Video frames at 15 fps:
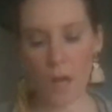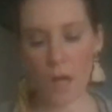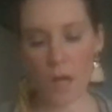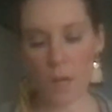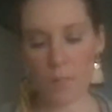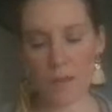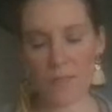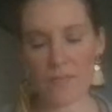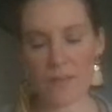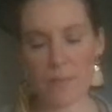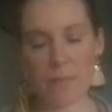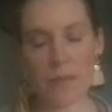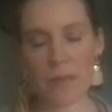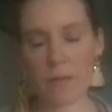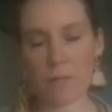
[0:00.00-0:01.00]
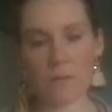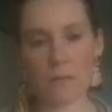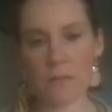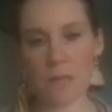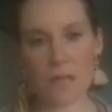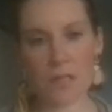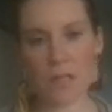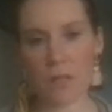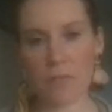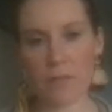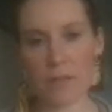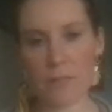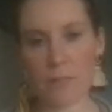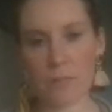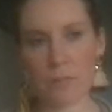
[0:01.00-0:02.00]
have sent me such
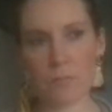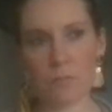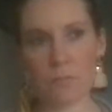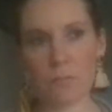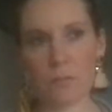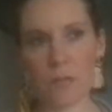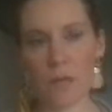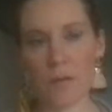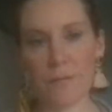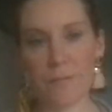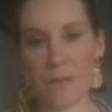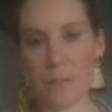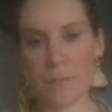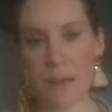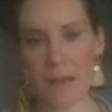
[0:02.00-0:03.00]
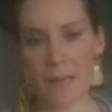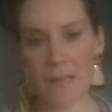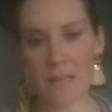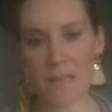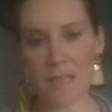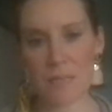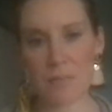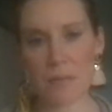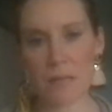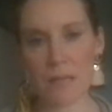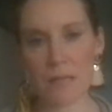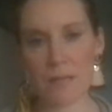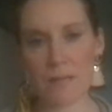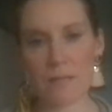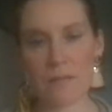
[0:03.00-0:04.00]
incredible feedback and
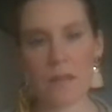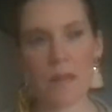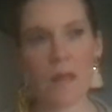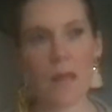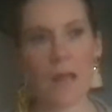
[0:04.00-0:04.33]
testimonies.